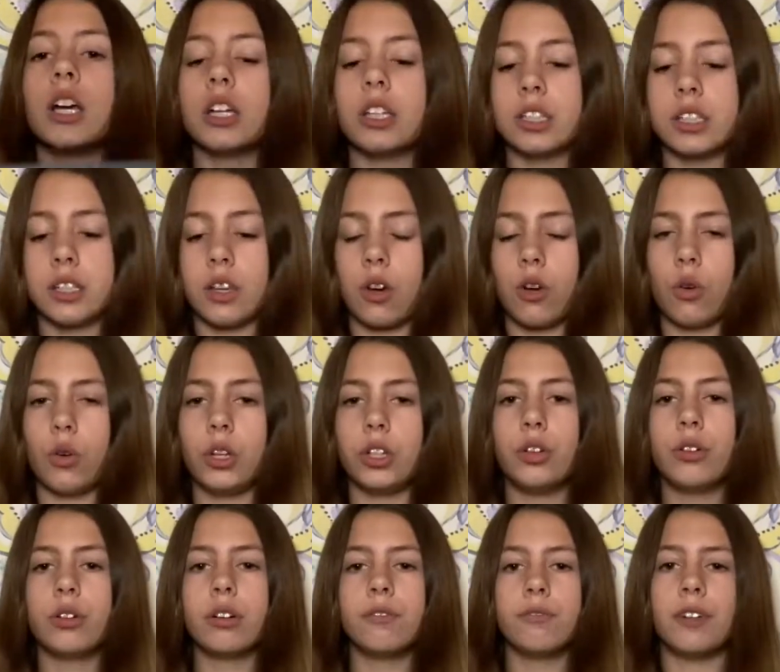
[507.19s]
So
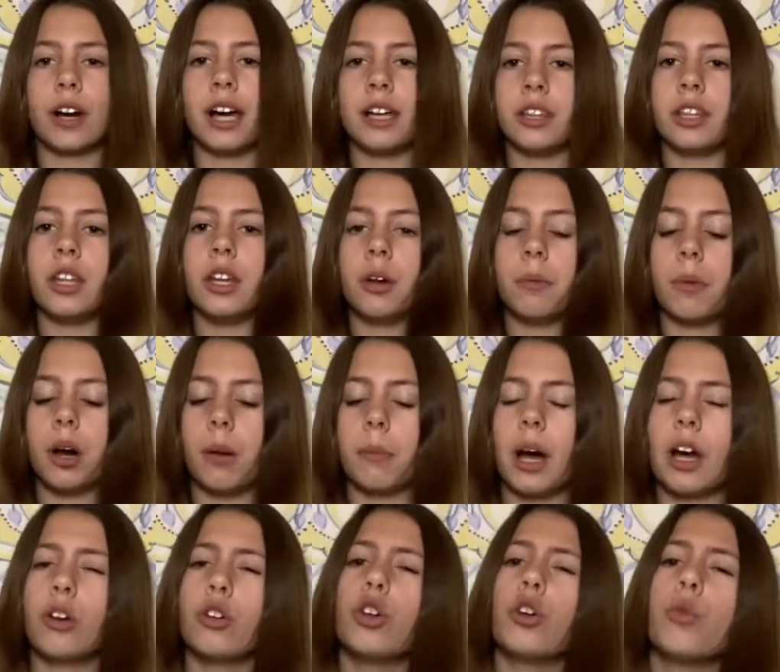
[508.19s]
you can find them,
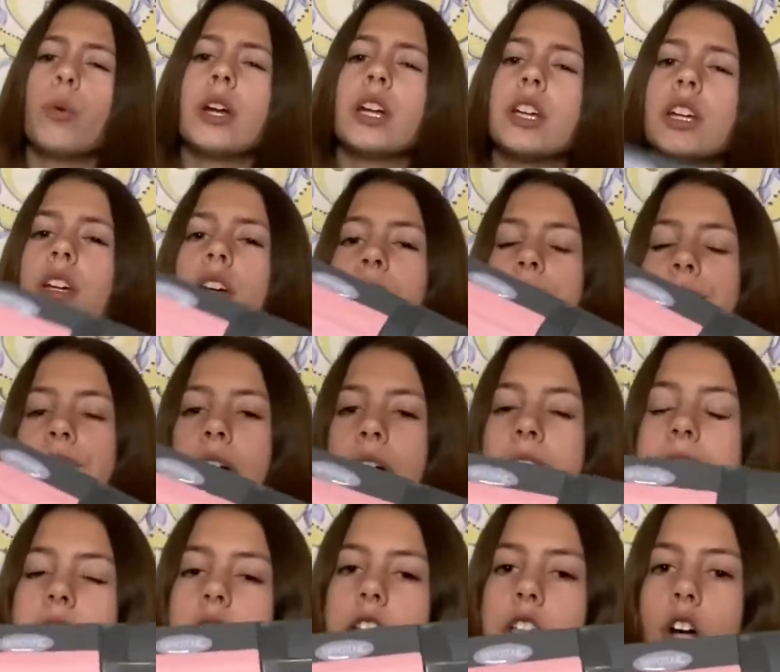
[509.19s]
I don't know where you can
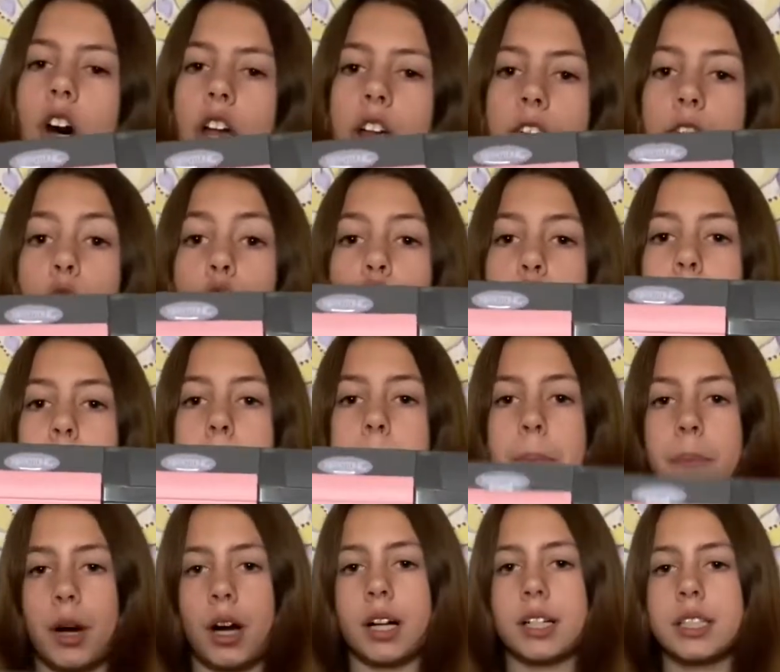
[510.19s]
find a lot of grooming
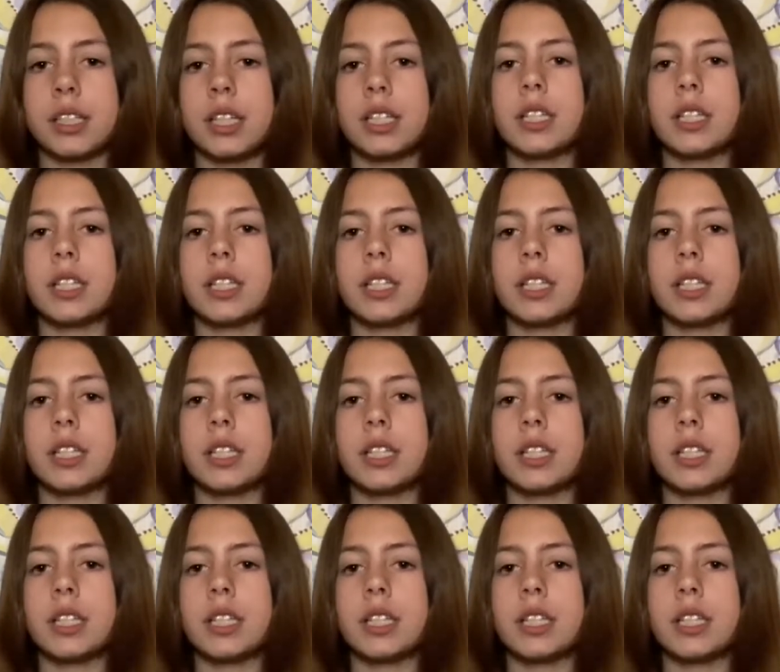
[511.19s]
boxes,